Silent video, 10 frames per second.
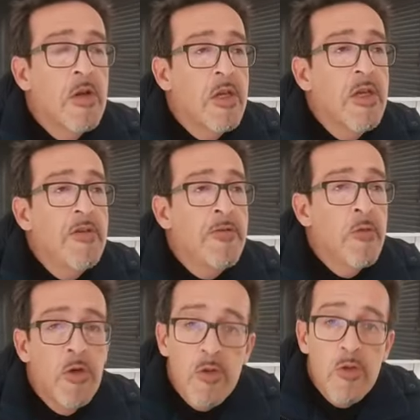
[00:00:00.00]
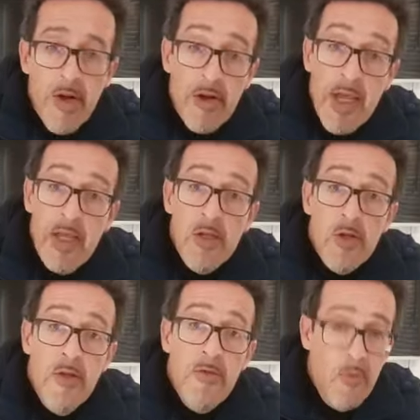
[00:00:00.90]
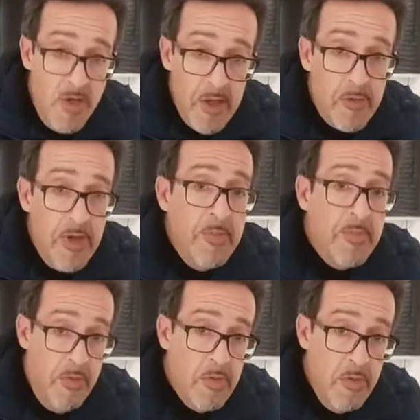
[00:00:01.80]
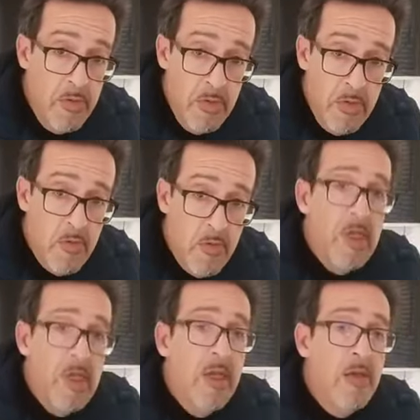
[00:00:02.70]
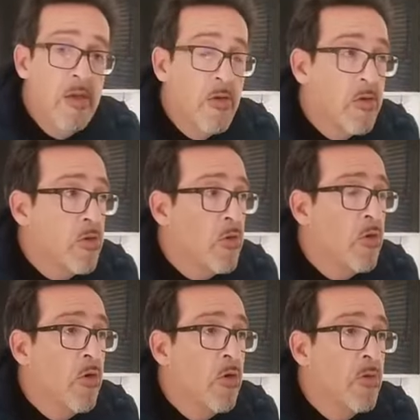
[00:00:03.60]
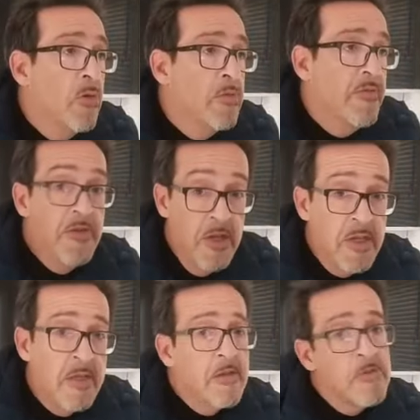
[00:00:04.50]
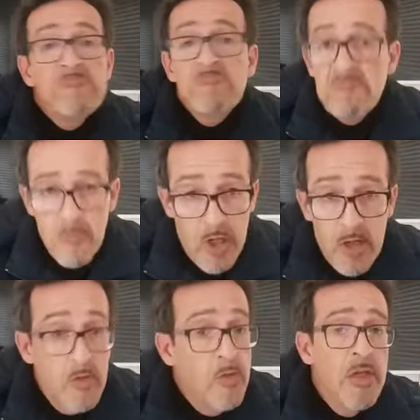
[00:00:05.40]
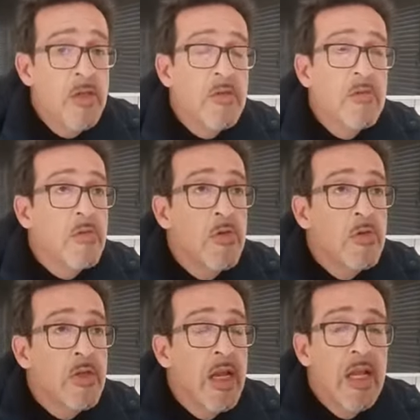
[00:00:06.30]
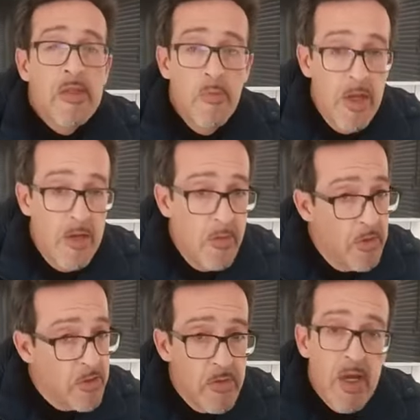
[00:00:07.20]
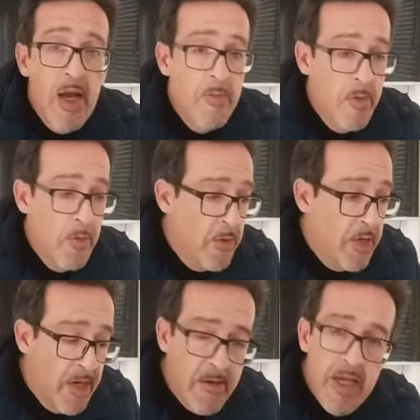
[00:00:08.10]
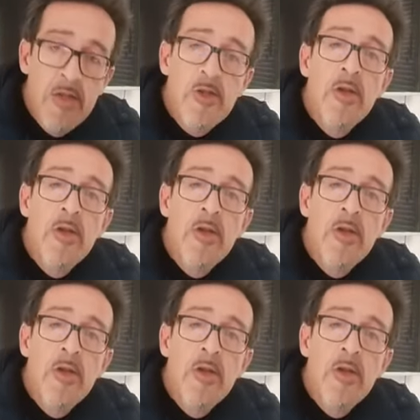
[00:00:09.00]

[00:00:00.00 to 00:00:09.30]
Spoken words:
If you want to arrange a viewing trip to see your new home first, we can do it. You will tell us when you want to come, we will arrange